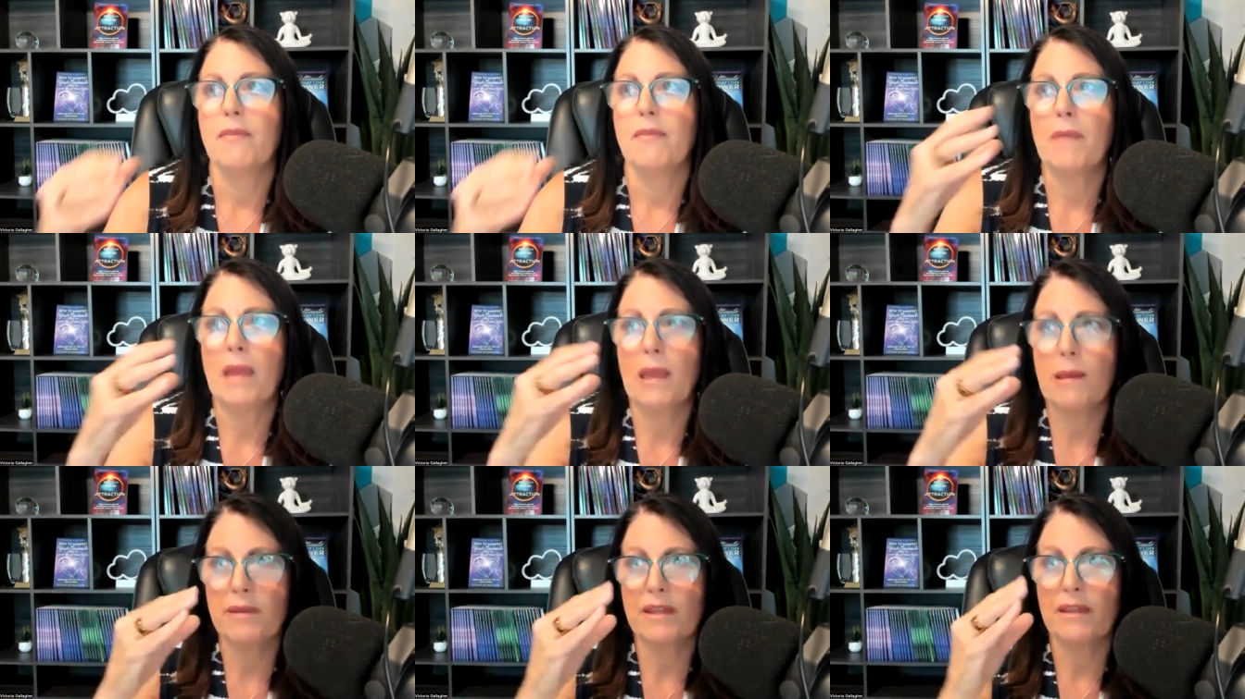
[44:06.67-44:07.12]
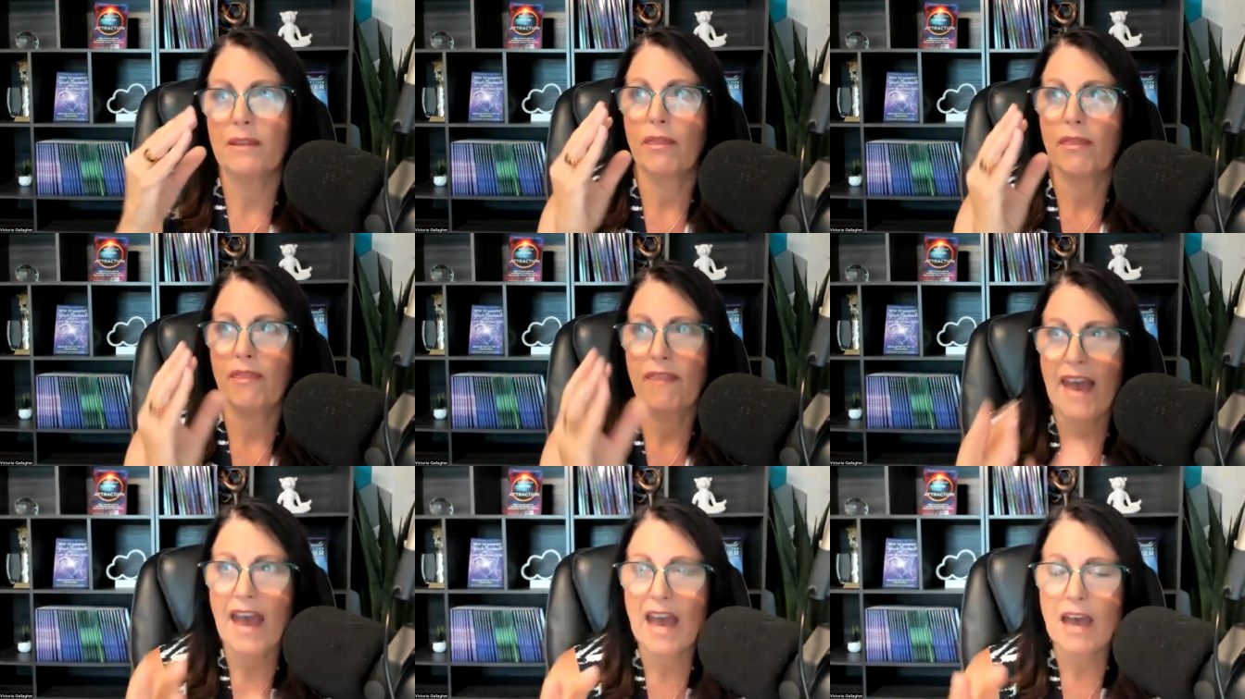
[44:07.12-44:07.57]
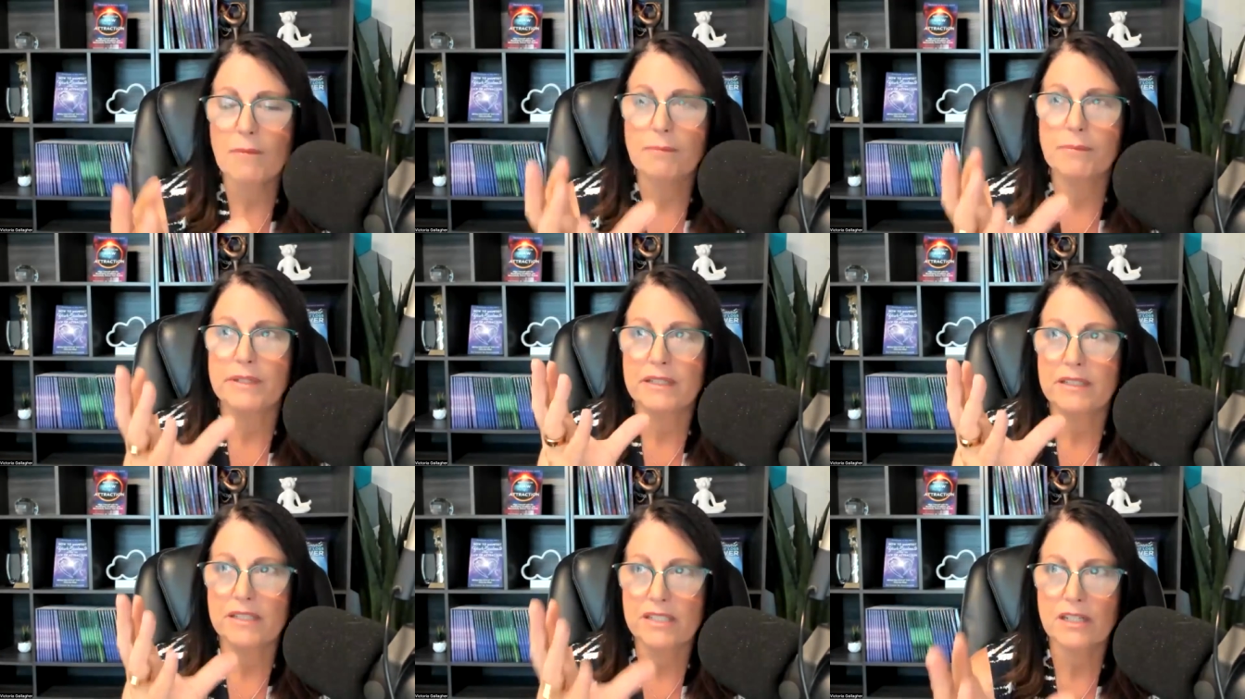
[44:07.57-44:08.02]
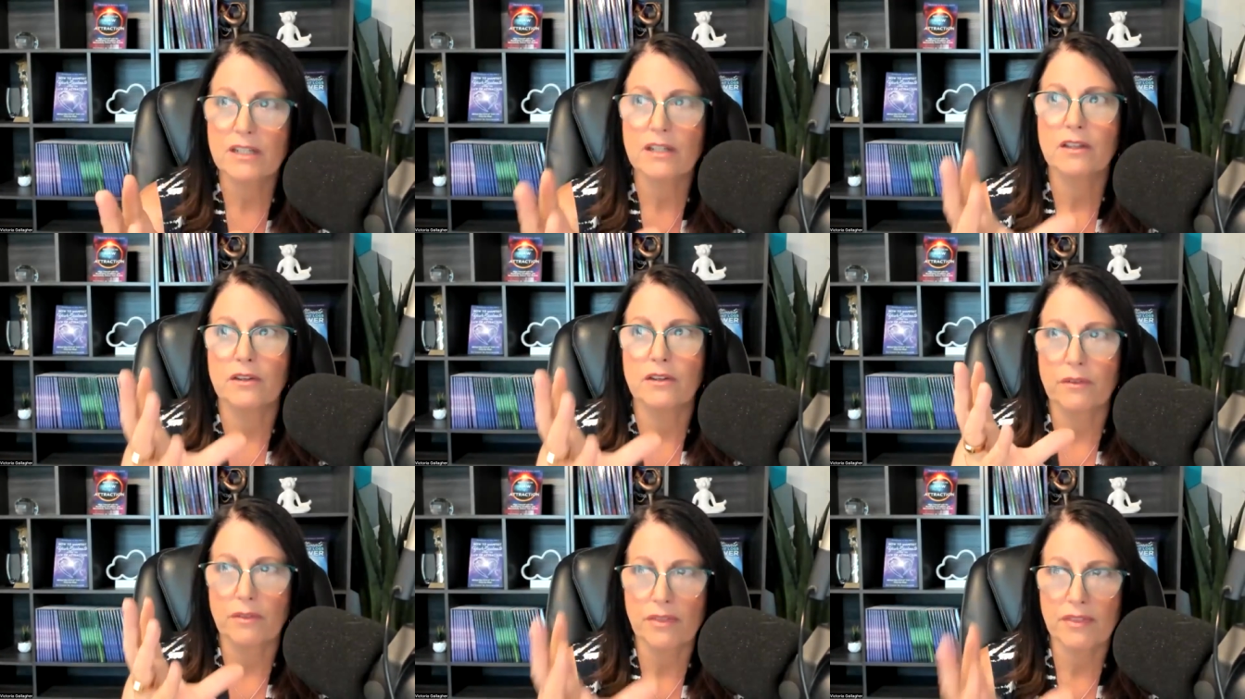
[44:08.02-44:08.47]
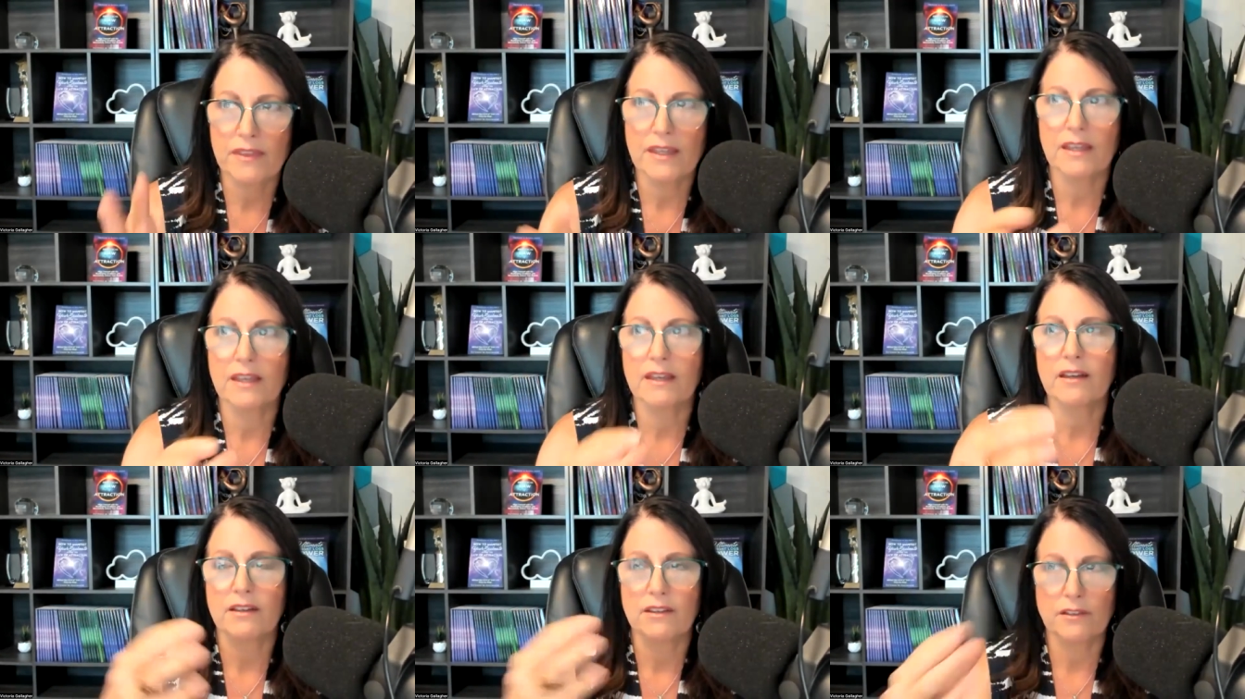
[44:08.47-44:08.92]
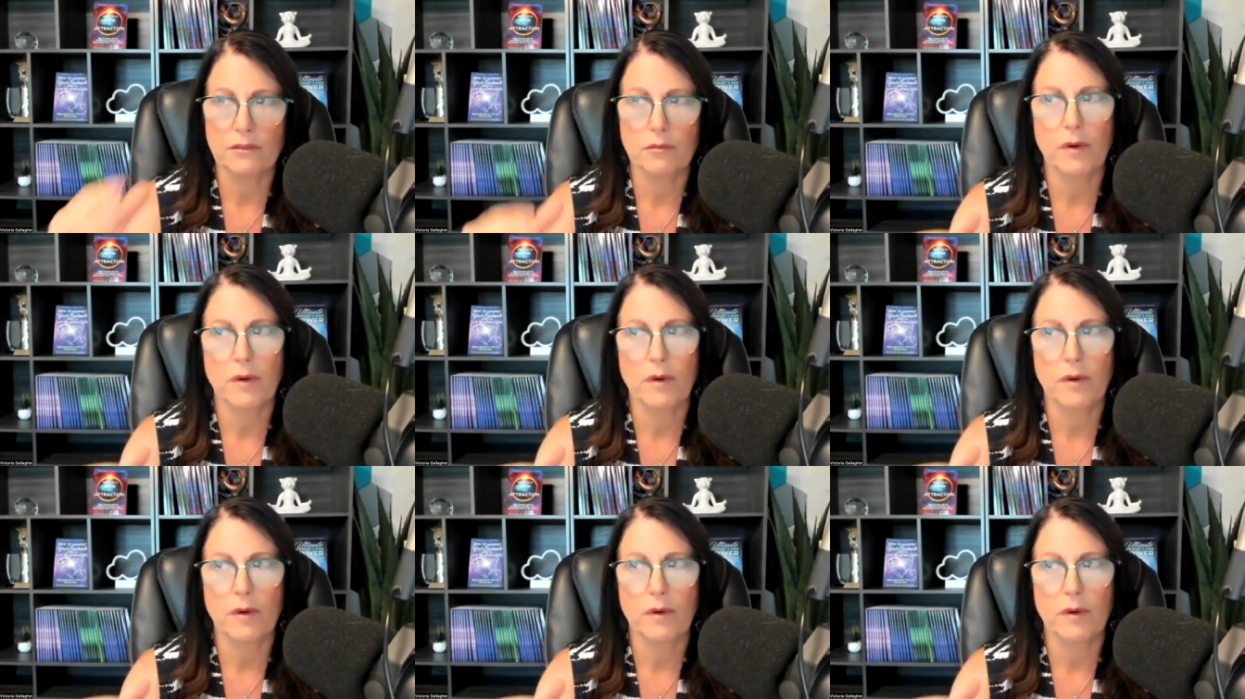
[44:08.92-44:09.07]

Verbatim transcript: maybe that particular thing because